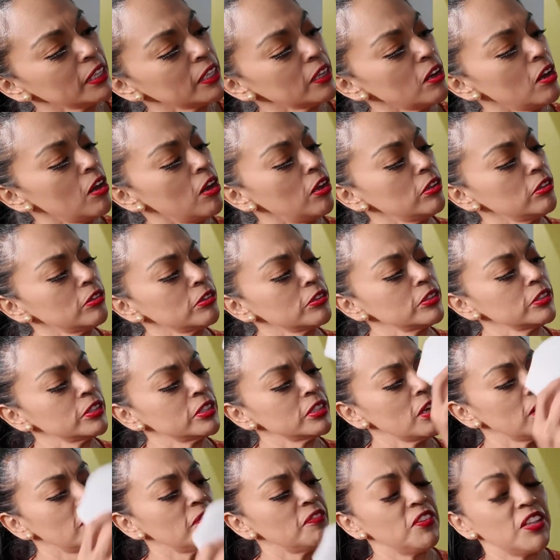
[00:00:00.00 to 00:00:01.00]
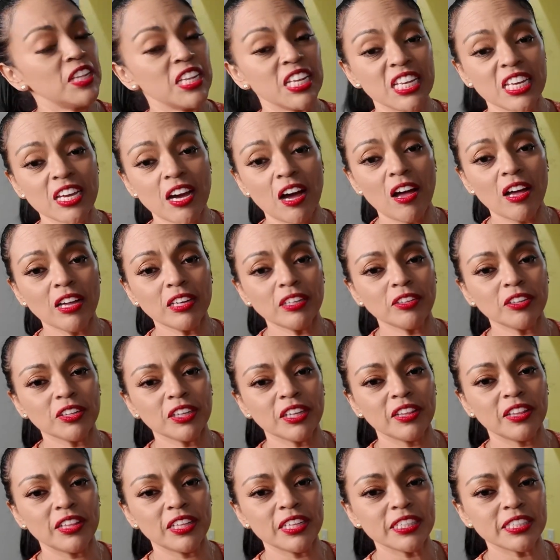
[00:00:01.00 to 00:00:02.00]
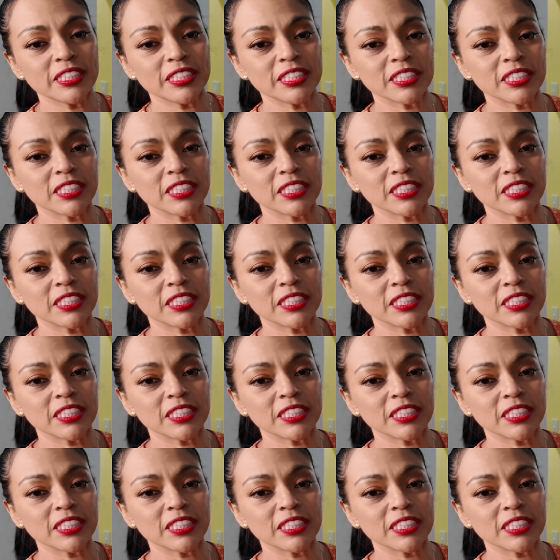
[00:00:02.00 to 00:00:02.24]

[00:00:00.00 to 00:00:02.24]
colors of neon. Look at this.